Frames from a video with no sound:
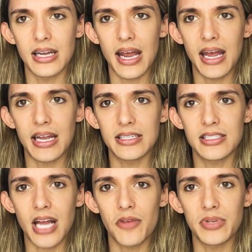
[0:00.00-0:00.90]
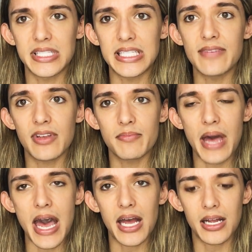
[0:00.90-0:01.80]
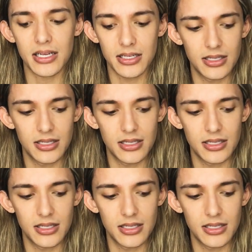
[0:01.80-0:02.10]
and not receiving back.